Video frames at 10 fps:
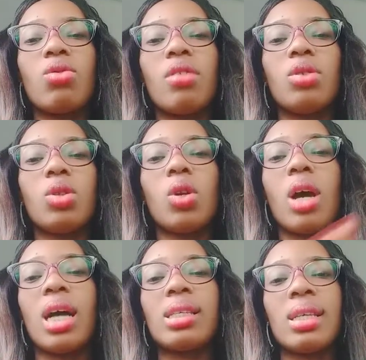we have done all
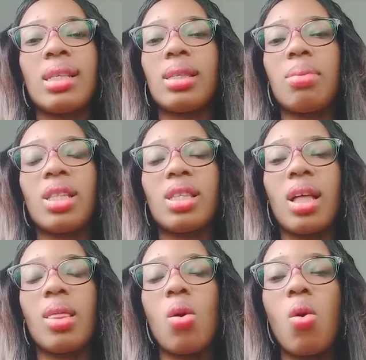our assessments
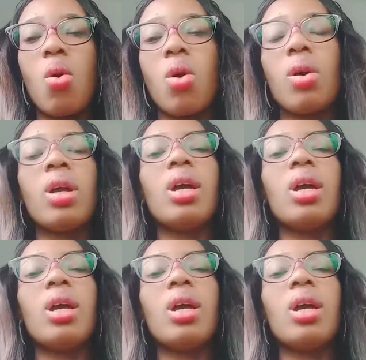and all.